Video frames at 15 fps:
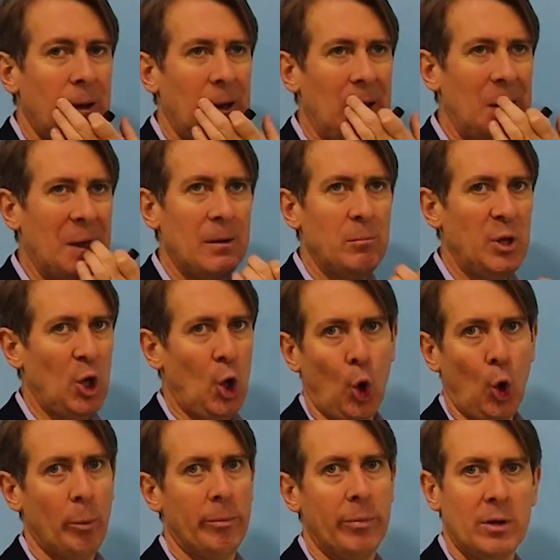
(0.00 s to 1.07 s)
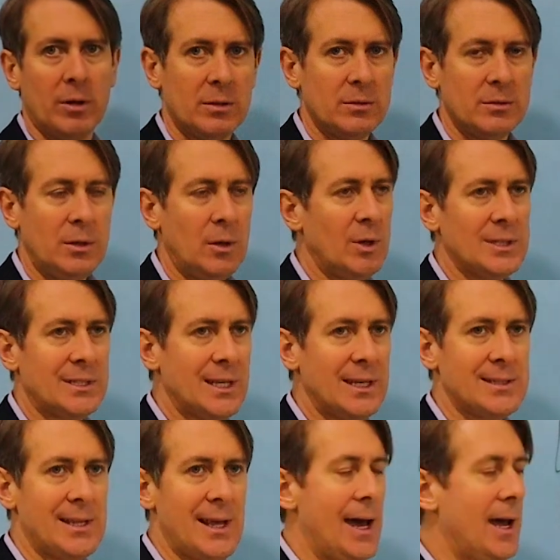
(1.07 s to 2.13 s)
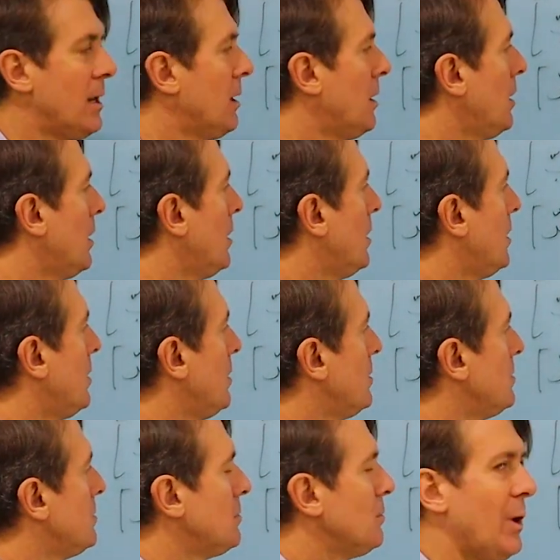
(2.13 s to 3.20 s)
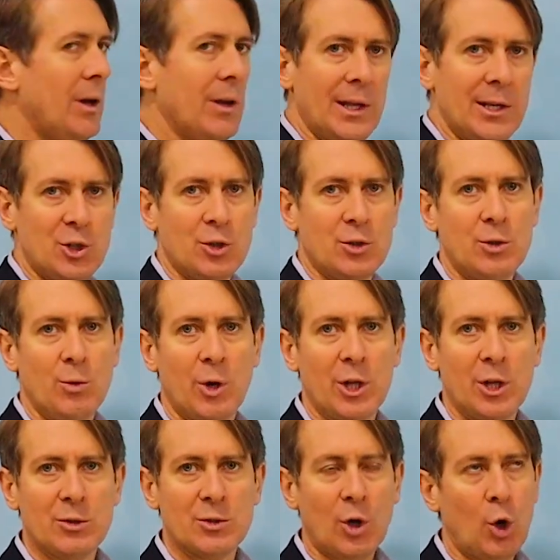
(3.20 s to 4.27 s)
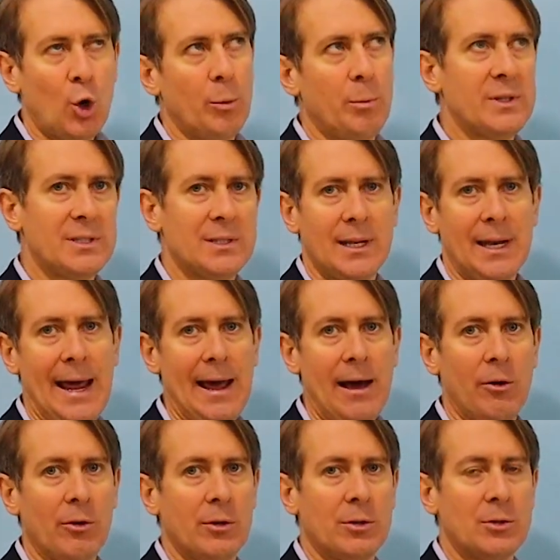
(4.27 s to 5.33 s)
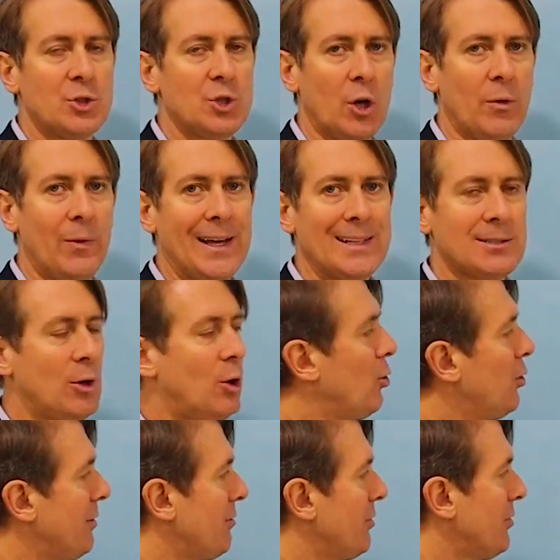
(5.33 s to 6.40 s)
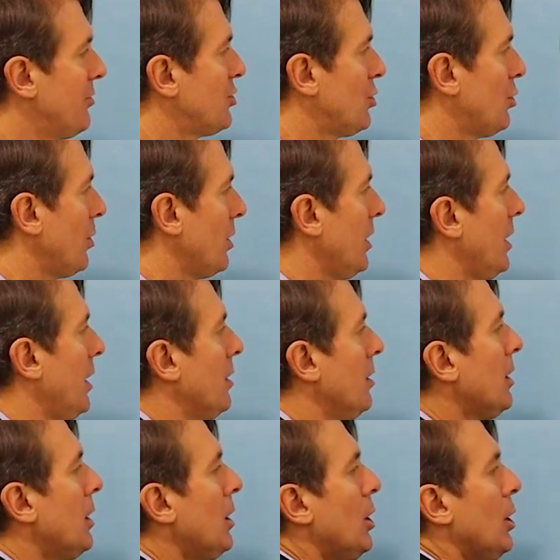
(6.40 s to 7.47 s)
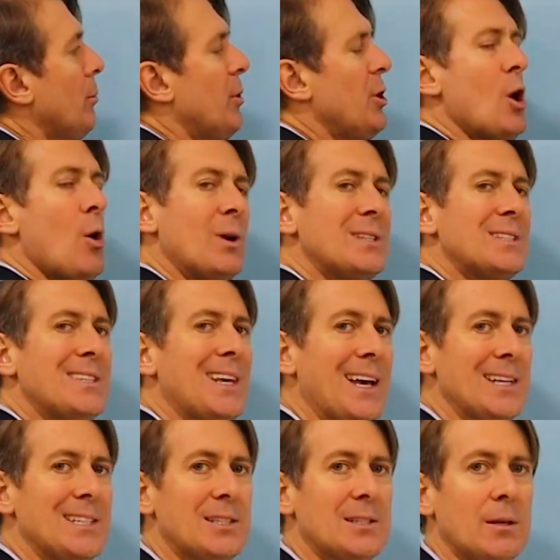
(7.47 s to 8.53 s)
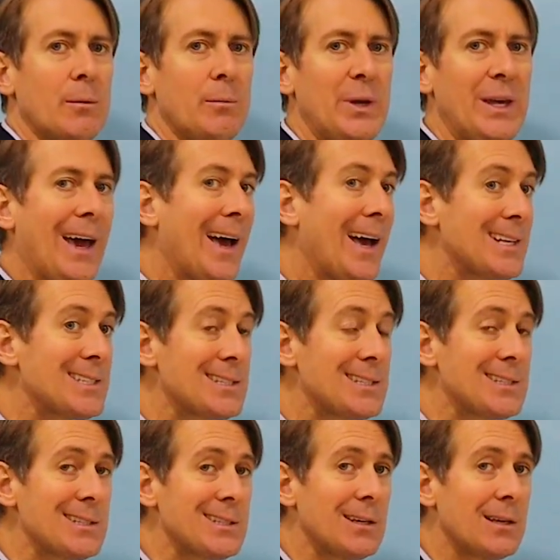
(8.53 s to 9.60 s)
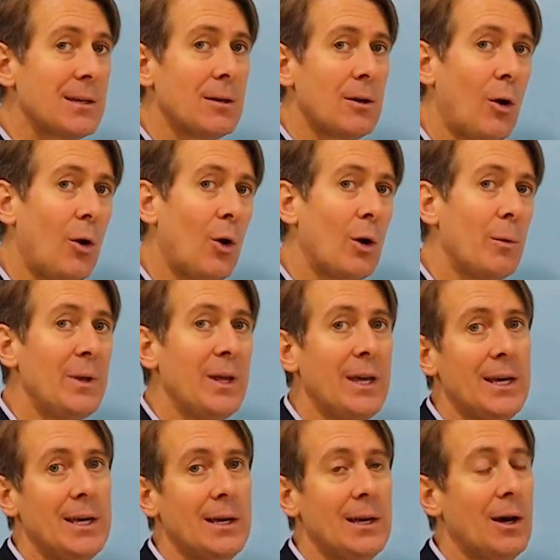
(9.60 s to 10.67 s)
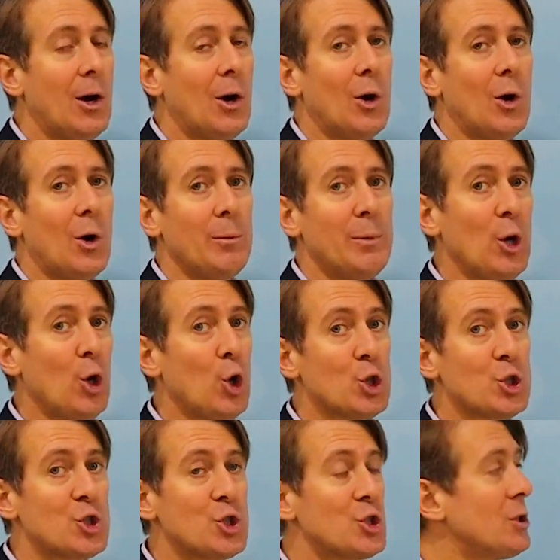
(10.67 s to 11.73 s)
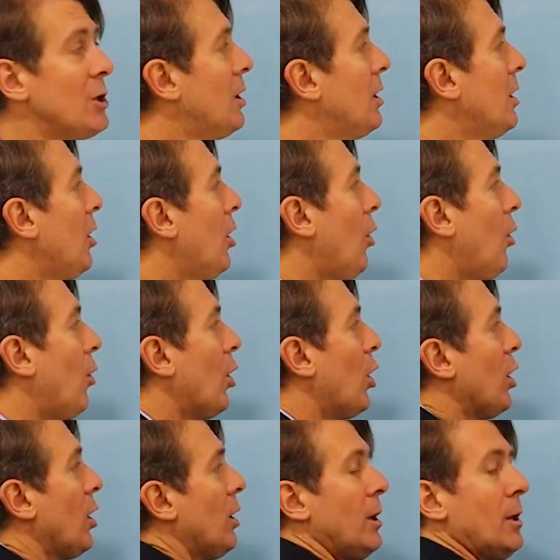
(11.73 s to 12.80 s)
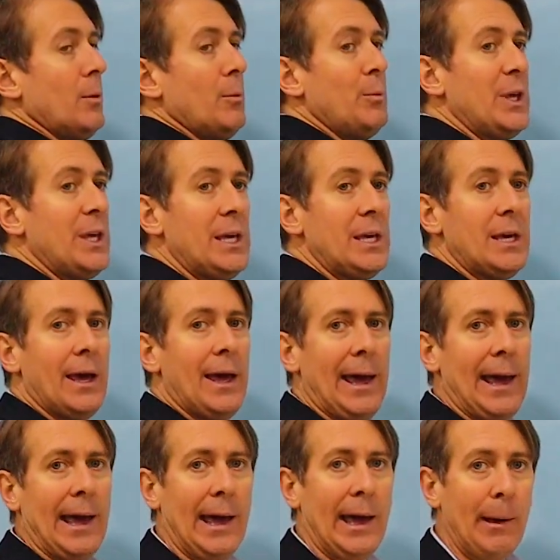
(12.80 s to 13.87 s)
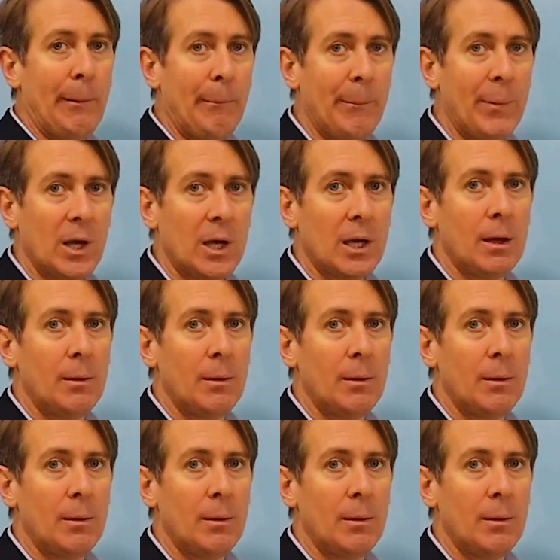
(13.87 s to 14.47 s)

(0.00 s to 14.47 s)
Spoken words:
bihob. No one says that. Well, unless you want to use hob as the noun, so that's a whole different story there. But no one says bihas or bihus or bihab